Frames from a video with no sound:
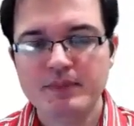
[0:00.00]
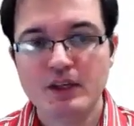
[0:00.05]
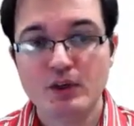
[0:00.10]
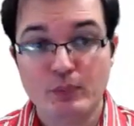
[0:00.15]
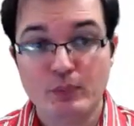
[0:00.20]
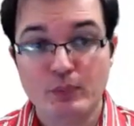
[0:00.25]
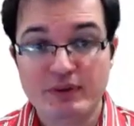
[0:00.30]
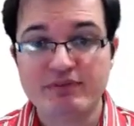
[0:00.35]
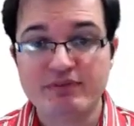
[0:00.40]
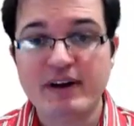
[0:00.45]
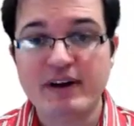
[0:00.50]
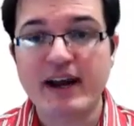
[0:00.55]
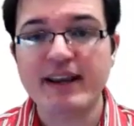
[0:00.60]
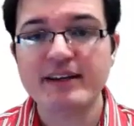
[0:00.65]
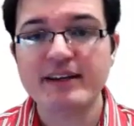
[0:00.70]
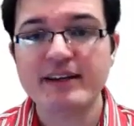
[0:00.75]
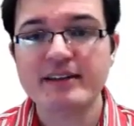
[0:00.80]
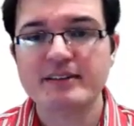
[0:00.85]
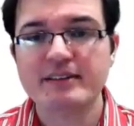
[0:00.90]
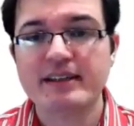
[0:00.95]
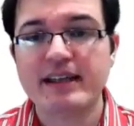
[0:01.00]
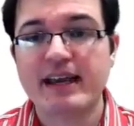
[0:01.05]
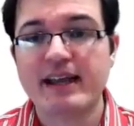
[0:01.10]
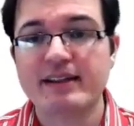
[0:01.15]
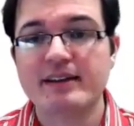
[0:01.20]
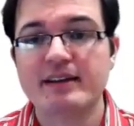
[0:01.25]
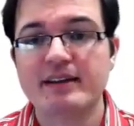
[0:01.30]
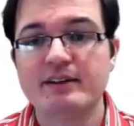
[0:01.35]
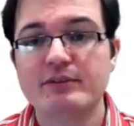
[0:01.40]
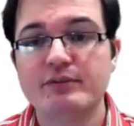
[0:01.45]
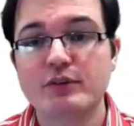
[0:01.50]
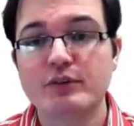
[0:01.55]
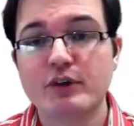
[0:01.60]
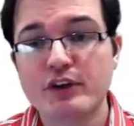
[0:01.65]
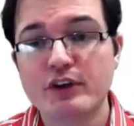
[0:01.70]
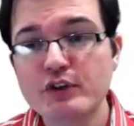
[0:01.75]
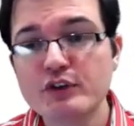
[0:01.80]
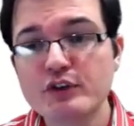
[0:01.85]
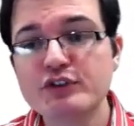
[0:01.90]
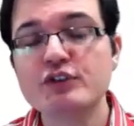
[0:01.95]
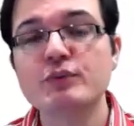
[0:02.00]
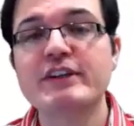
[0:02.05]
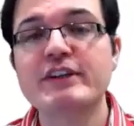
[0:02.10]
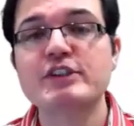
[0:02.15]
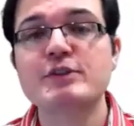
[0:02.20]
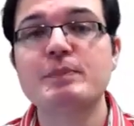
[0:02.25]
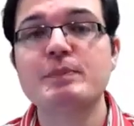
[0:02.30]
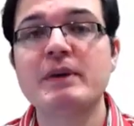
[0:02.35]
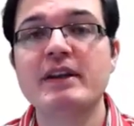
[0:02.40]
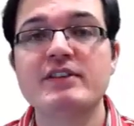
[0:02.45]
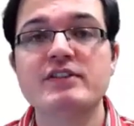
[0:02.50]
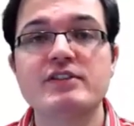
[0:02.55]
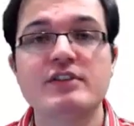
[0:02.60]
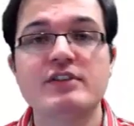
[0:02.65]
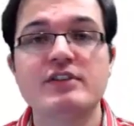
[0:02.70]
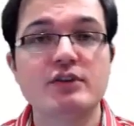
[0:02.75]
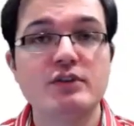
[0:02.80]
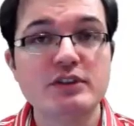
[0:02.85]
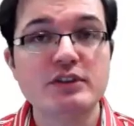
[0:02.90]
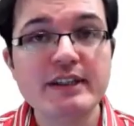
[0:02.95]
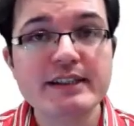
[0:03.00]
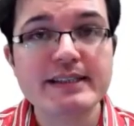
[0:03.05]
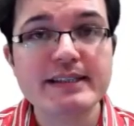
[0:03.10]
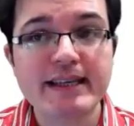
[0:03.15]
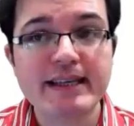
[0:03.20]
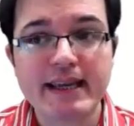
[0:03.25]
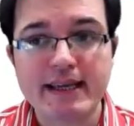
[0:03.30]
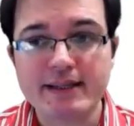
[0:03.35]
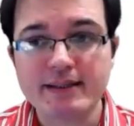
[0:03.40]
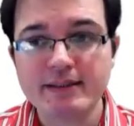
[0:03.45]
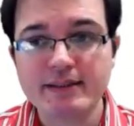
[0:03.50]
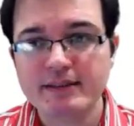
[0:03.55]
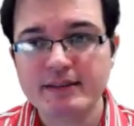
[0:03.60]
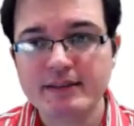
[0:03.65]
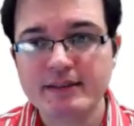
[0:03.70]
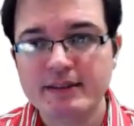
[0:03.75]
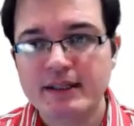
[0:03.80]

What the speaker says: We find that for a user to experience a utility gain,